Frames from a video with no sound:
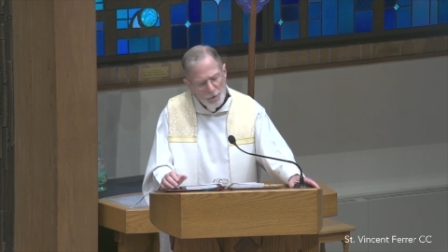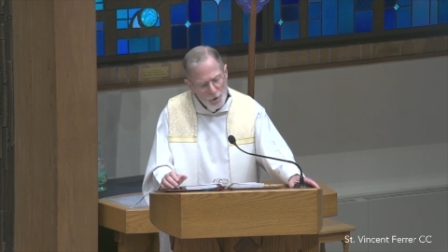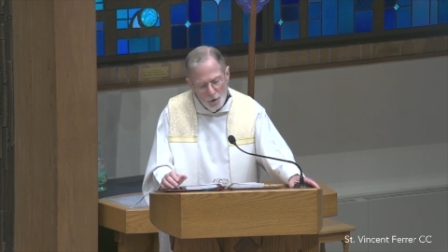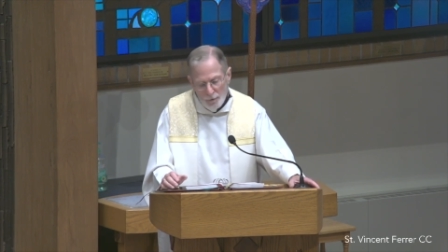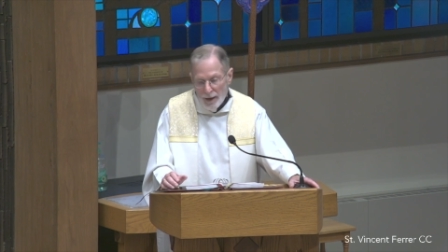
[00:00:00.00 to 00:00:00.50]

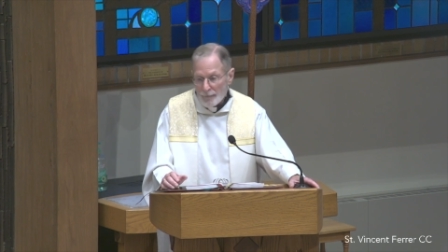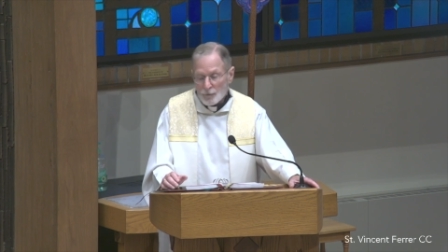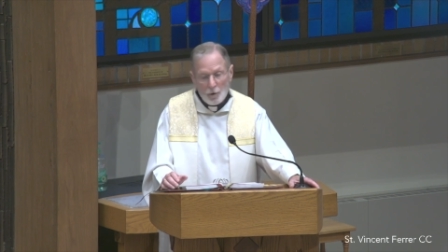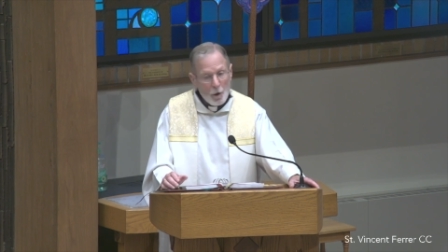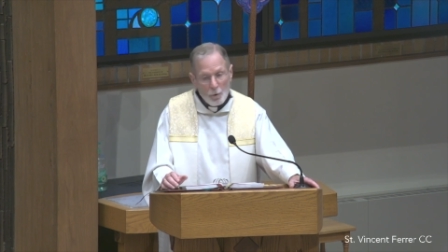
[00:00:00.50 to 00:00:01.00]
You don't
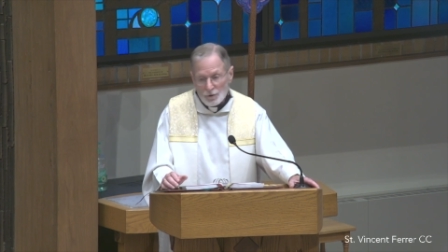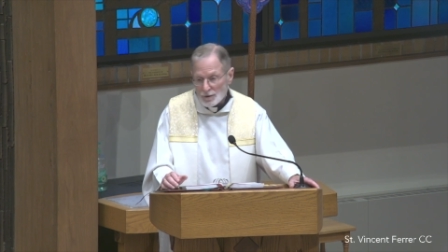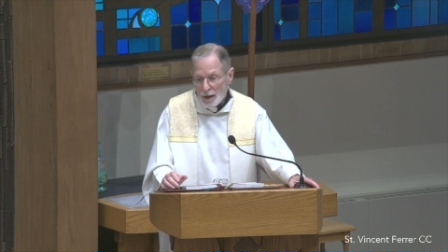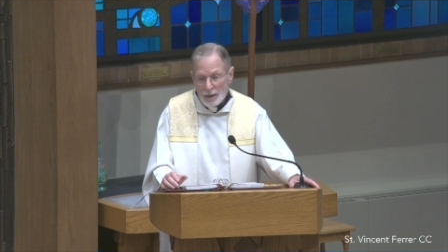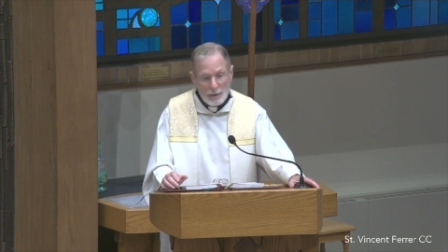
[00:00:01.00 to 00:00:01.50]
have to
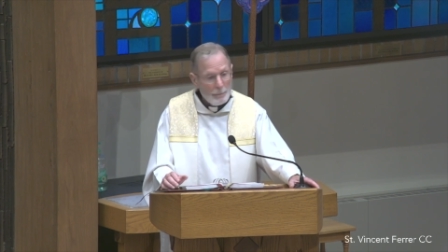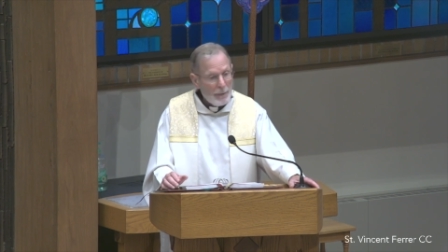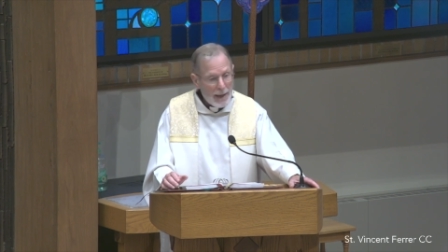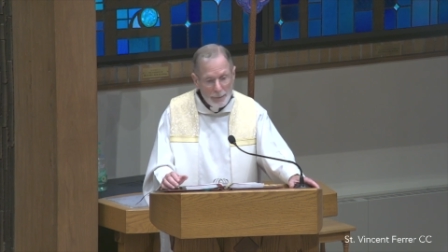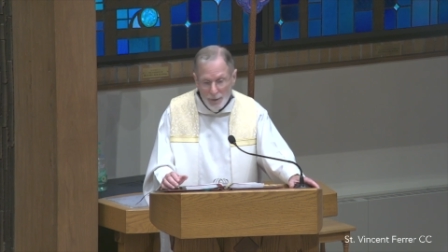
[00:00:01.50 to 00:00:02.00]
co sign the
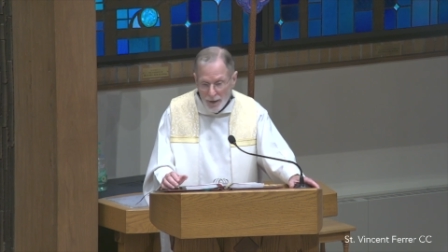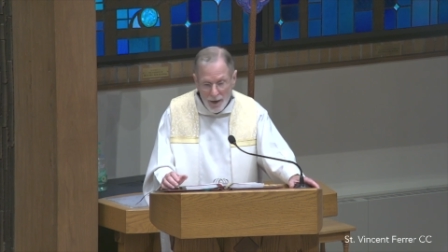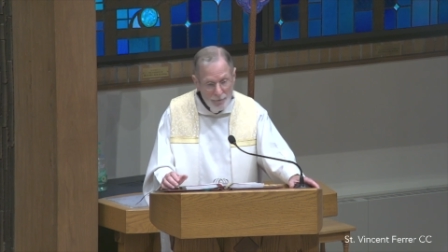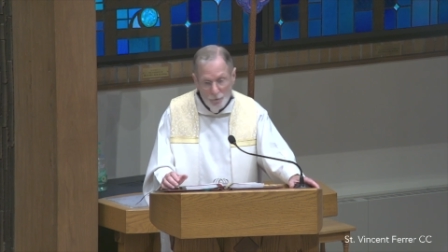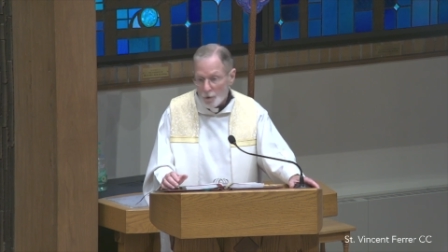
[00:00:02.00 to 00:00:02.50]
bad
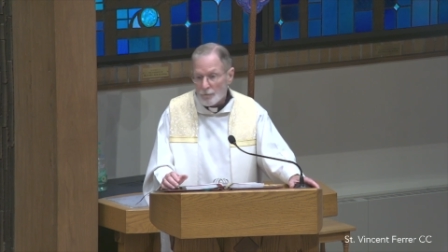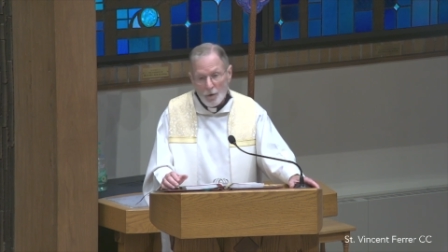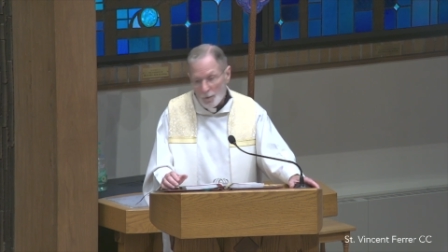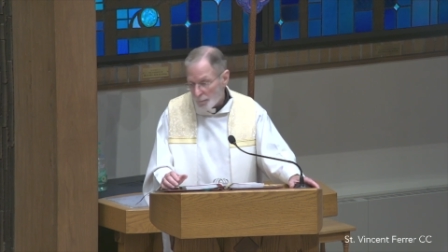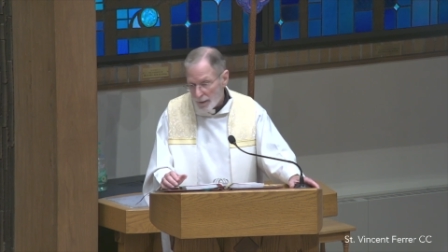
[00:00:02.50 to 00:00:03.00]
behavior
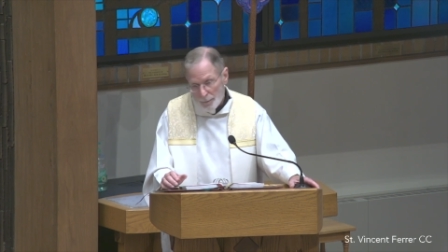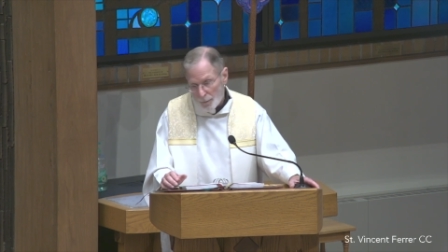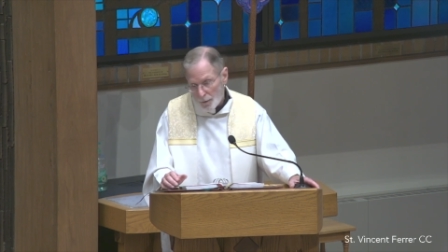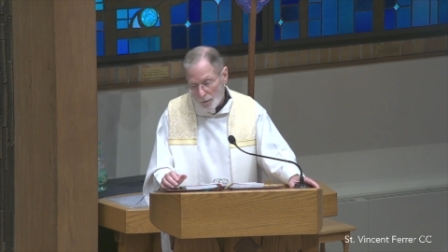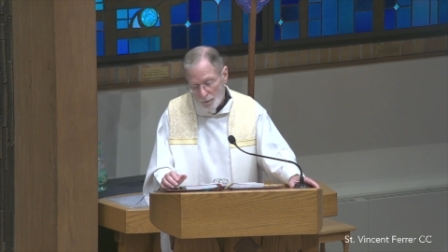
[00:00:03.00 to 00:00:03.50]
of other
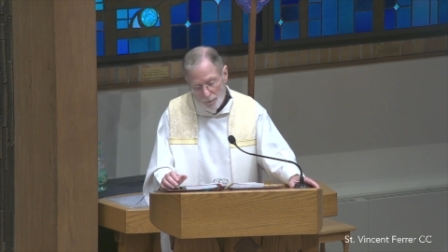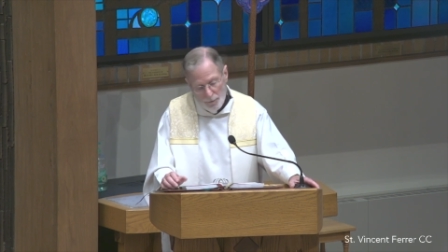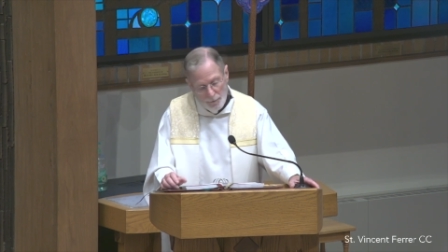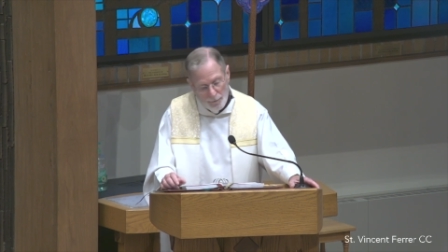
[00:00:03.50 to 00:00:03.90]
people.